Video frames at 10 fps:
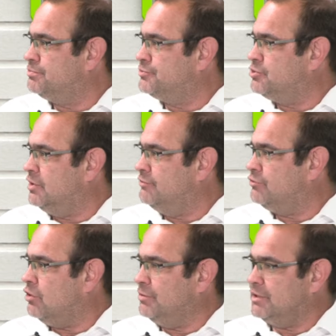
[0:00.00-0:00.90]
give
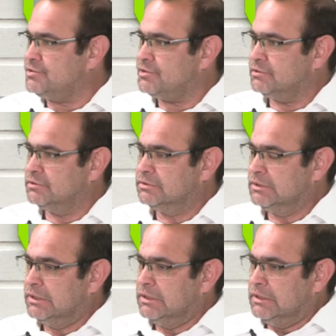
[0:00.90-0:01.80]
comments.
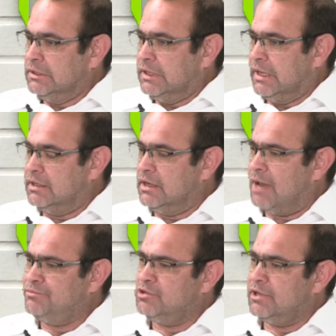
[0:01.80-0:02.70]
And
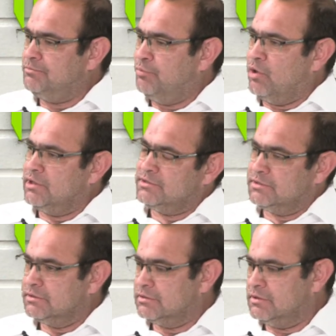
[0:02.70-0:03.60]
up to that
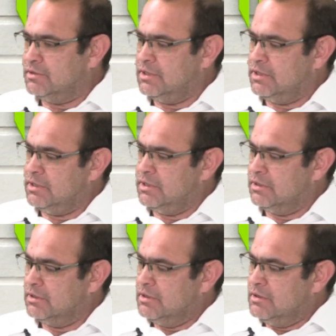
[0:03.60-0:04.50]
point, the
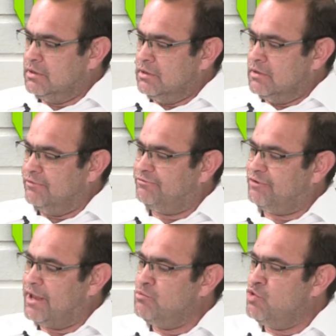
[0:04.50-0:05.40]

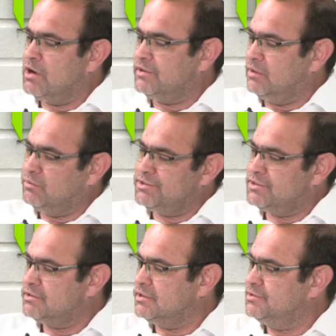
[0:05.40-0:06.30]
framework that
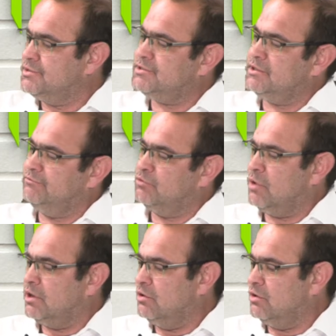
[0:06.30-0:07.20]
was existing for
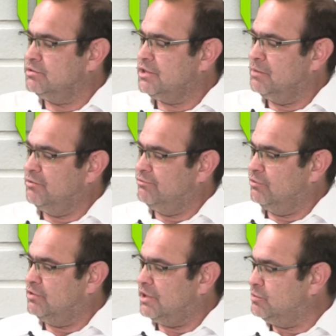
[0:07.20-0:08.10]
quite a long time
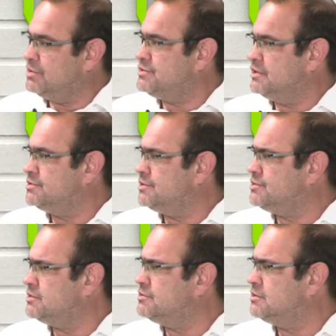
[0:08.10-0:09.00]
before that was in
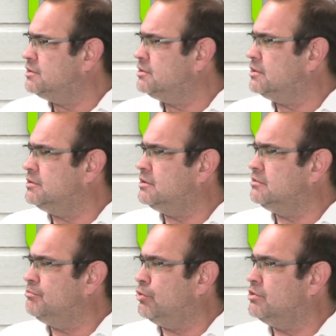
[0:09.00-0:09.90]
existence, and it
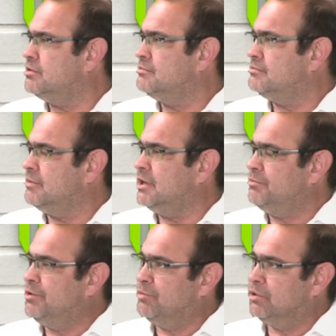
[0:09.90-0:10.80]
didn't bother many
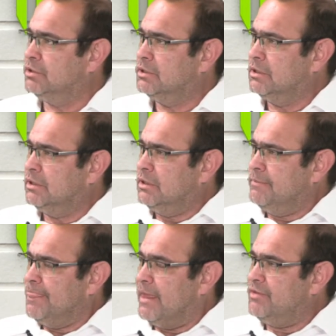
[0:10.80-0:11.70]
people.
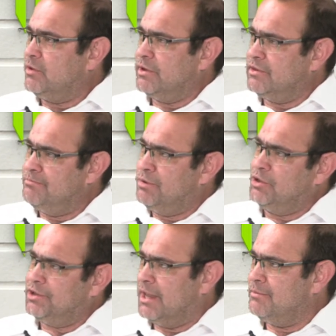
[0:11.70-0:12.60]
And then when the bill
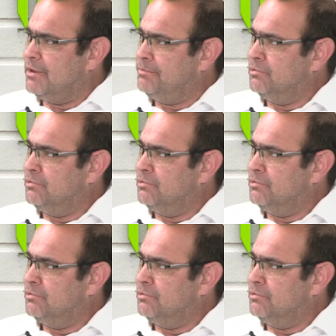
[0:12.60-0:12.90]
came up,